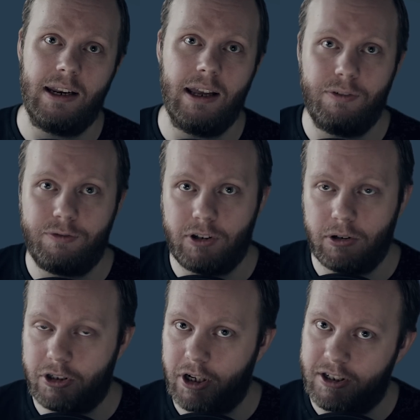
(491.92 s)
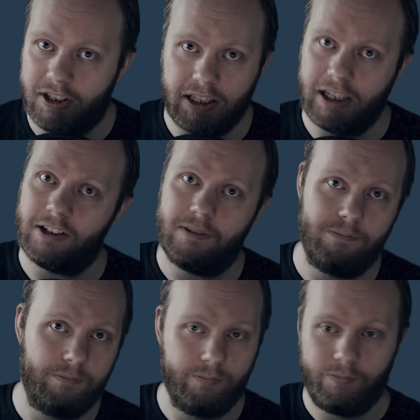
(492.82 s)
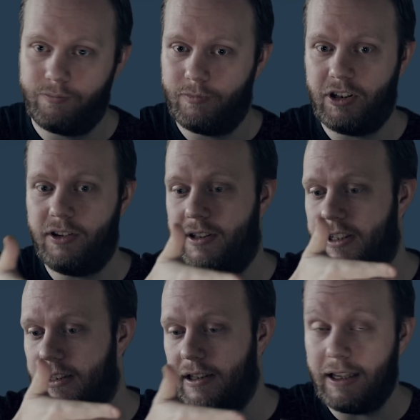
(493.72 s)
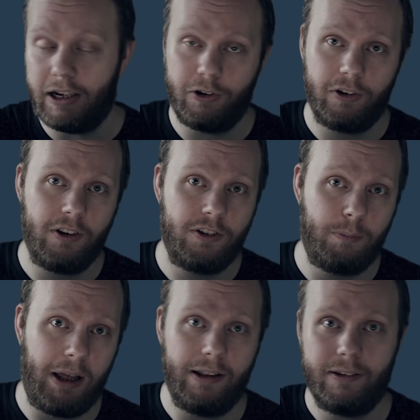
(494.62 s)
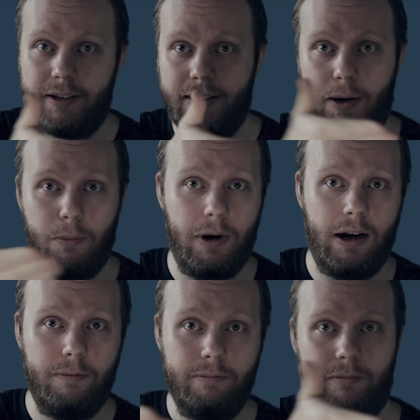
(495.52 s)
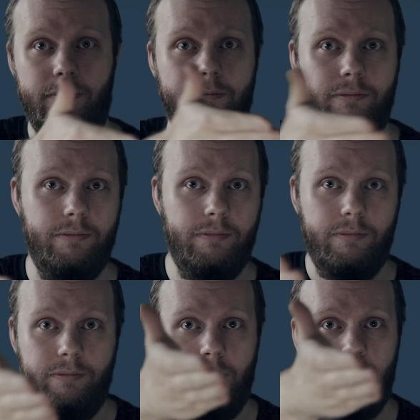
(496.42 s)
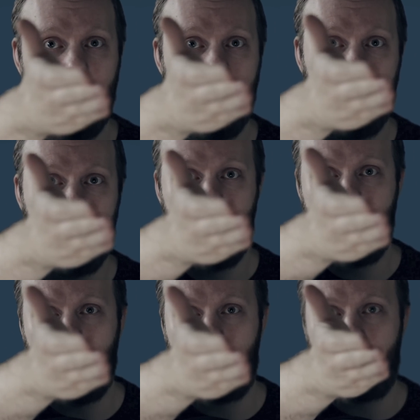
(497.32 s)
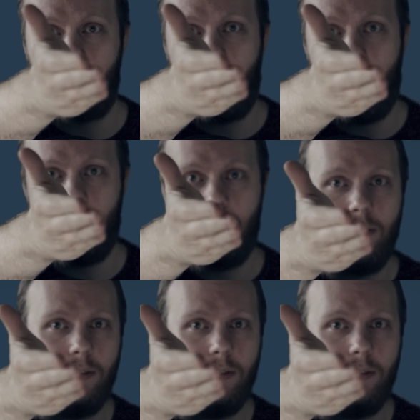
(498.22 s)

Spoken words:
it if you just see the letter spelled somewhere. Here, focus on my hand.